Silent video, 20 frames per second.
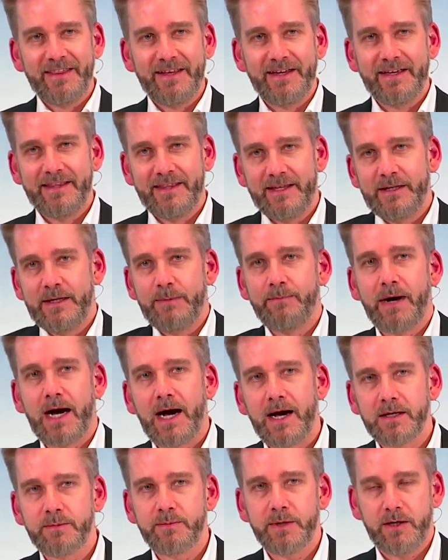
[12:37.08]
the, the
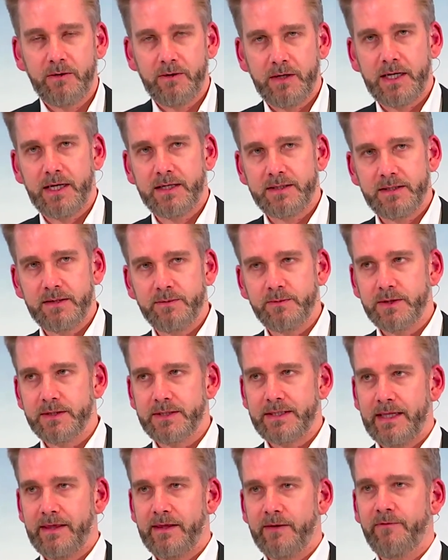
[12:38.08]
demand by our
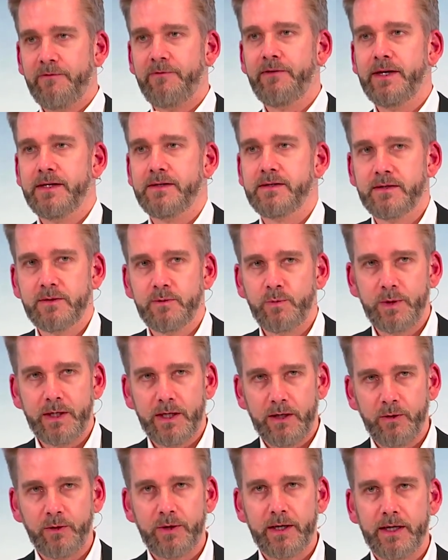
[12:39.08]
customers and the fit, we
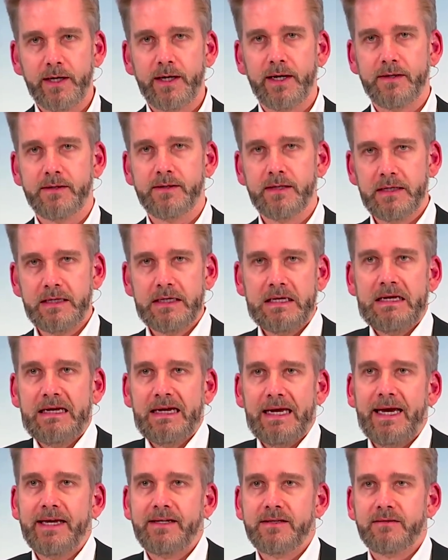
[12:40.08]
are looking at,
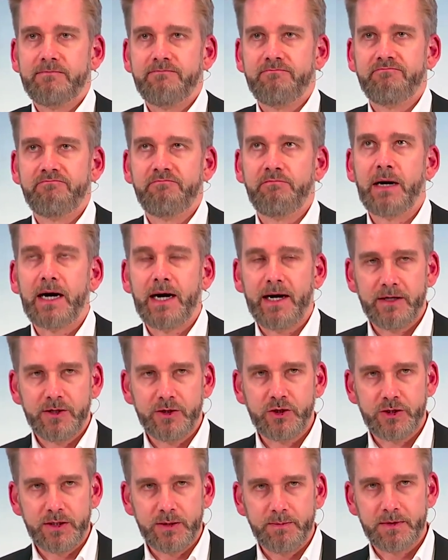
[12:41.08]
at
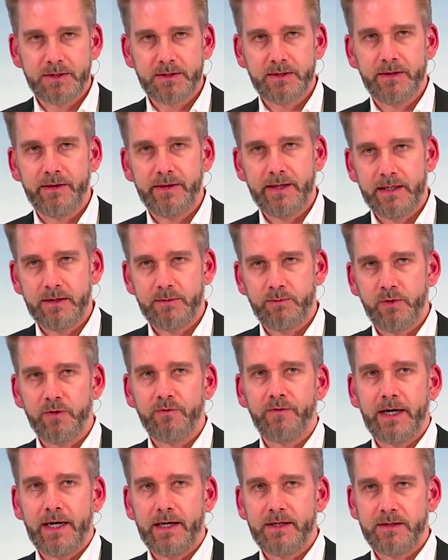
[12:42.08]
partnerships that
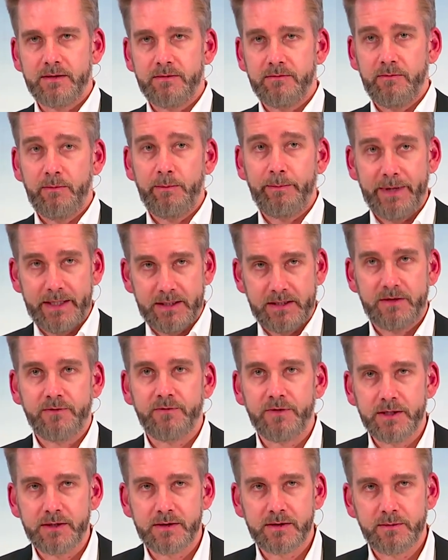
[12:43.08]
provide best
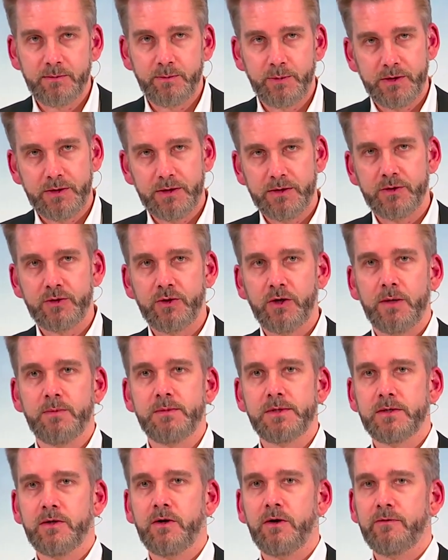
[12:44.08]
fit, but in
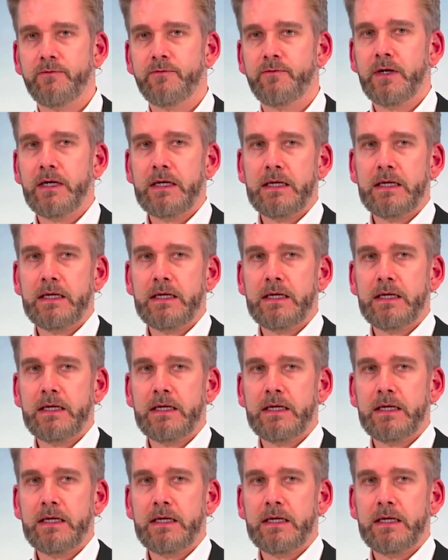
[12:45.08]
terms of